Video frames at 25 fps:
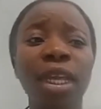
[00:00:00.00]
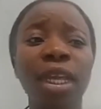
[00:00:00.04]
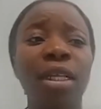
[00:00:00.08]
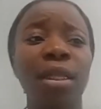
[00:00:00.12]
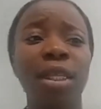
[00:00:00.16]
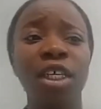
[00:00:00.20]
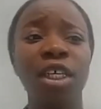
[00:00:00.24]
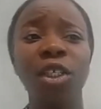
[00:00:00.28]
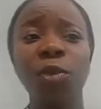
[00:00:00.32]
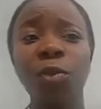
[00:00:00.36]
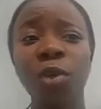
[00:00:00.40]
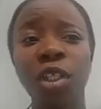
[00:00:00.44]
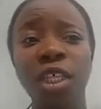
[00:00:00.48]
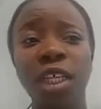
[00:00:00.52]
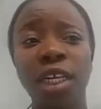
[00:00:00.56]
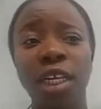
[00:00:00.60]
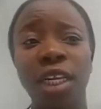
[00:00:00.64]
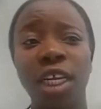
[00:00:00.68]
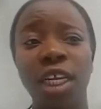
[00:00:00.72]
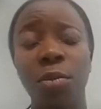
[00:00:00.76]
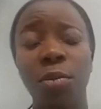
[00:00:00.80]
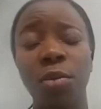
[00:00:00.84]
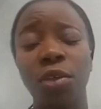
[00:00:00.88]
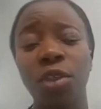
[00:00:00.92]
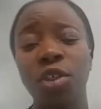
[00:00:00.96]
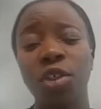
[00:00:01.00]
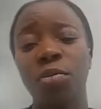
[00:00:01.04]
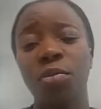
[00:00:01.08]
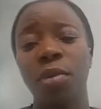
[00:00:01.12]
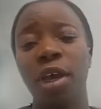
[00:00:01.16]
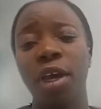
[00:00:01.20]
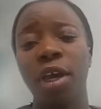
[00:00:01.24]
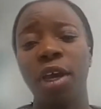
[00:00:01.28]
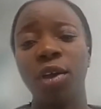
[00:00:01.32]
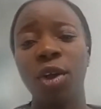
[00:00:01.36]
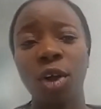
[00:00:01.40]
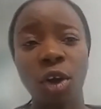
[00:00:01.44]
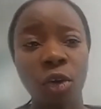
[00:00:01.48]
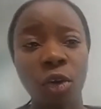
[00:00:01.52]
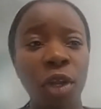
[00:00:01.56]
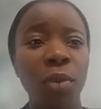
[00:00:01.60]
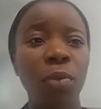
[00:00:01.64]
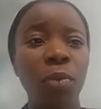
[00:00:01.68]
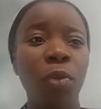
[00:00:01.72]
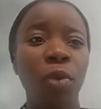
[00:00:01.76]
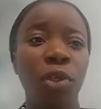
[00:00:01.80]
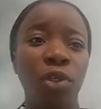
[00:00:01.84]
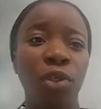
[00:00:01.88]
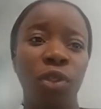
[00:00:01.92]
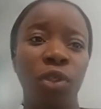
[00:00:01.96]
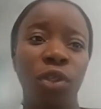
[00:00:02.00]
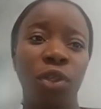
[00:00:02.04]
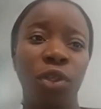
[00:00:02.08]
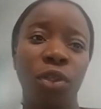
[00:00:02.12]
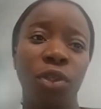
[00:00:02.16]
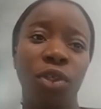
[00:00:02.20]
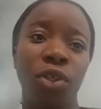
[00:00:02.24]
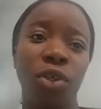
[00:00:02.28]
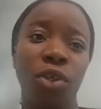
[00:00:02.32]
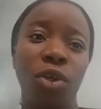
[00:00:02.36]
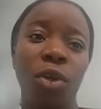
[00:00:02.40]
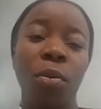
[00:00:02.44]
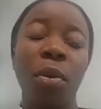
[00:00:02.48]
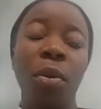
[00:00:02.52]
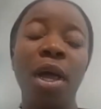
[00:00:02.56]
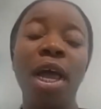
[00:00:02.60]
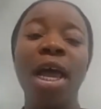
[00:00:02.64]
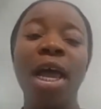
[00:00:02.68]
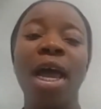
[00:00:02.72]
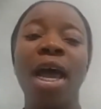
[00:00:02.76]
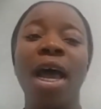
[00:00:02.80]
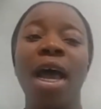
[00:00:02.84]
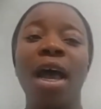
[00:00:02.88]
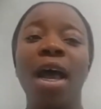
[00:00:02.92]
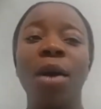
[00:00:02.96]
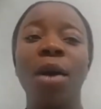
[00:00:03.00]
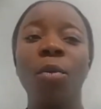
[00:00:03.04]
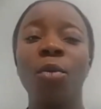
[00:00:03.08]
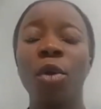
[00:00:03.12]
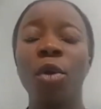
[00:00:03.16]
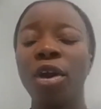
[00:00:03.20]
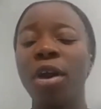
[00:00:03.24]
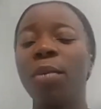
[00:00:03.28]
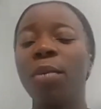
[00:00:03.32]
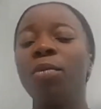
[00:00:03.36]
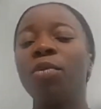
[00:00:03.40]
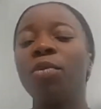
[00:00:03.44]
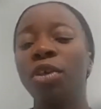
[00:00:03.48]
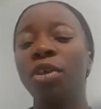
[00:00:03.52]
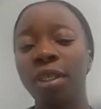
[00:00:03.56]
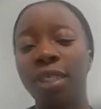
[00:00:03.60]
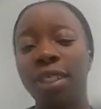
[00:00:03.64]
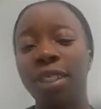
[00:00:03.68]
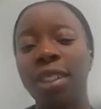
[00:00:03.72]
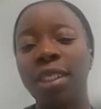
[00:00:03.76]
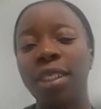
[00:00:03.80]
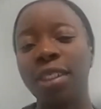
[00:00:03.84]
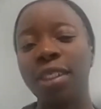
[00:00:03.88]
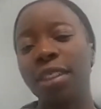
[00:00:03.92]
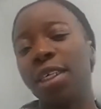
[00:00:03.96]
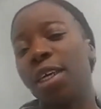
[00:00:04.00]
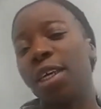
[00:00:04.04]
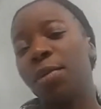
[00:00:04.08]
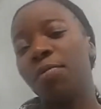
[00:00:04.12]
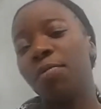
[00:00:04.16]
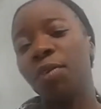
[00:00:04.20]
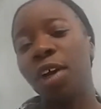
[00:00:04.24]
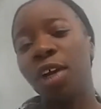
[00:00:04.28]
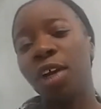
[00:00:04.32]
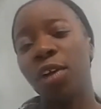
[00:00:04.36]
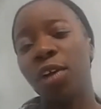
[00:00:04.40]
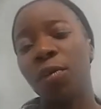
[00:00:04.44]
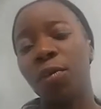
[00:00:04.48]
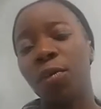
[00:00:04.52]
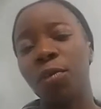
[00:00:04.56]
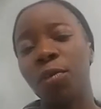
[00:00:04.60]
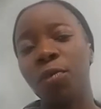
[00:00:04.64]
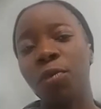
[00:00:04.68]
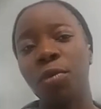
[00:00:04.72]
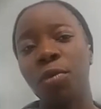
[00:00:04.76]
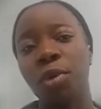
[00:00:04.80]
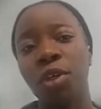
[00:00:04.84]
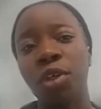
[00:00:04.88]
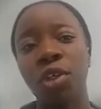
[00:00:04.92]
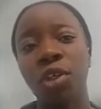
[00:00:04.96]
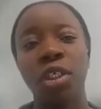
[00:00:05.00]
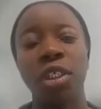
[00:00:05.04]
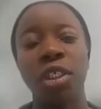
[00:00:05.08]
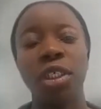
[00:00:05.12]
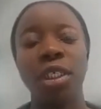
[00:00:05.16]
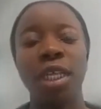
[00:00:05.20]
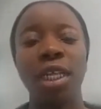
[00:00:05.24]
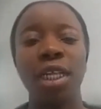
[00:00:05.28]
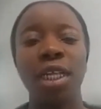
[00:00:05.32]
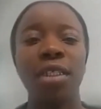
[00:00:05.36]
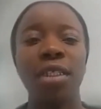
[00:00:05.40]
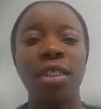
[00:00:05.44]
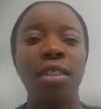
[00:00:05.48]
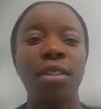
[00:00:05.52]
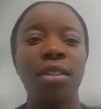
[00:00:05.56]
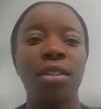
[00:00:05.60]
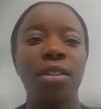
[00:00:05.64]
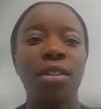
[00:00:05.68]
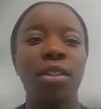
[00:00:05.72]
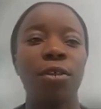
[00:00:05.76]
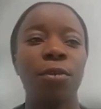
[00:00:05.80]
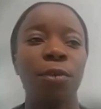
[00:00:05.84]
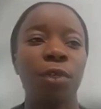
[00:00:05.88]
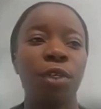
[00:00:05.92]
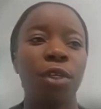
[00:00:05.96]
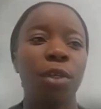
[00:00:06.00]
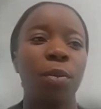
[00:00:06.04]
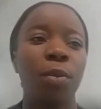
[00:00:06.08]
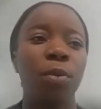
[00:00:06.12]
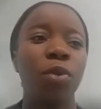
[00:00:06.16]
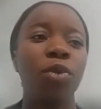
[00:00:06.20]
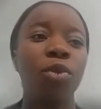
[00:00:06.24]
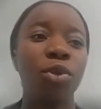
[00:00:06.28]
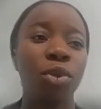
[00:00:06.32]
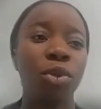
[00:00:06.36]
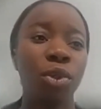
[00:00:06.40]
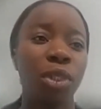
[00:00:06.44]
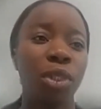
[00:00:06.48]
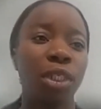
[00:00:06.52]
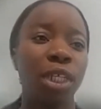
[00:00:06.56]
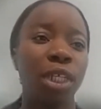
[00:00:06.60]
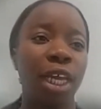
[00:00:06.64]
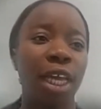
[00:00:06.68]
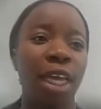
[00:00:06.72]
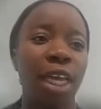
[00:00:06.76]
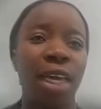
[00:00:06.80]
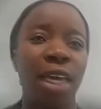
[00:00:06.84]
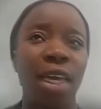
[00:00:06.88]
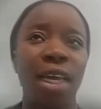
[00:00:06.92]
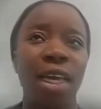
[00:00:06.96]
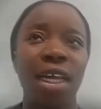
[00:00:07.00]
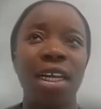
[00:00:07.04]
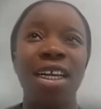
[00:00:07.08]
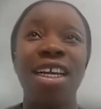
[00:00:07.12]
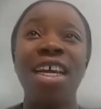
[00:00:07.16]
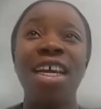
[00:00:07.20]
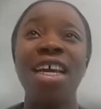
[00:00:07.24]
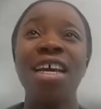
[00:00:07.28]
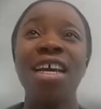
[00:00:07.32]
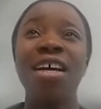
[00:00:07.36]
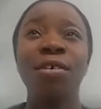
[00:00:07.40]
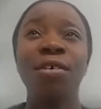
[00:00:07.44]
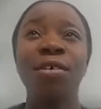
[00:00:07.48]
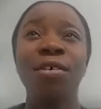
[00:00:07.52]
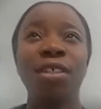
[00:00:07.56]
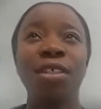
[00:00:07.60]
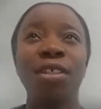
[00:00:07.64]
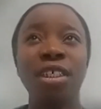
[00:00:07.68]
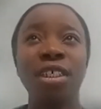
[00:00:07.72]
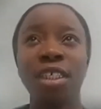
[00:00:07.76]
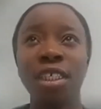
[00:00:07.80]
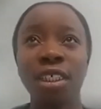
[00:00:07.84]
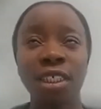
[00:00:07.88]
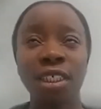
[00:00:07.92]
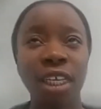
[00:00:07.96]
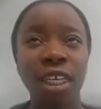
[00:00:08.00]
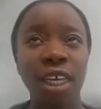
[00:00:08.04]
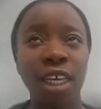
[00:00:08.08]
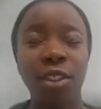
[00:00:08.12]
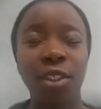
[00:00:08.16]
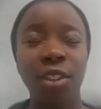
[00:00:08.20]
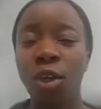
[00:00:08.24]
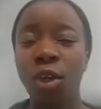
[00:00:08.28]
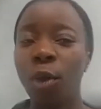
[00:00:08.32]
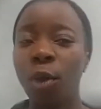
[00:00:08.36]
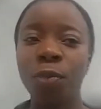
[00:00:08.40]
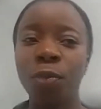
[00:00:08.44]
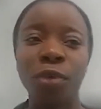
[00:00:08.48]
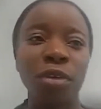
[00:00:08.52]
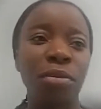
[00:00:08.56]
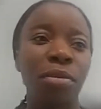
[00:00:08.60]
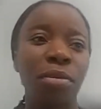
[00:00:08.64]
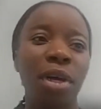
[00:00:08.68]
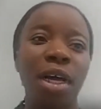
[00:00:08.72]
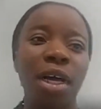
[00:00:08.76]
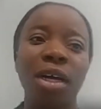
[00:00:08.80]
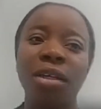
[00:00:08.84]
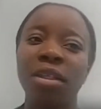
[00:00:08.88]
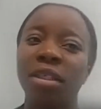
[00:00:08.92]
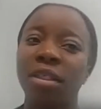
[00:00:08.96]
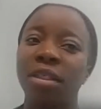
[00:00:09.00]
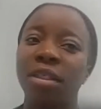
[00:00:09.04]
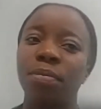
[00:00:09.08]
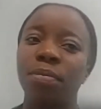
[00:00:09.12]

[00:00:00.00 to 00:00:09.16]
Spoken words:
This project led me to my current postdoc job, where I'm using this same value of information analysis to develop tools that can facilitate optimal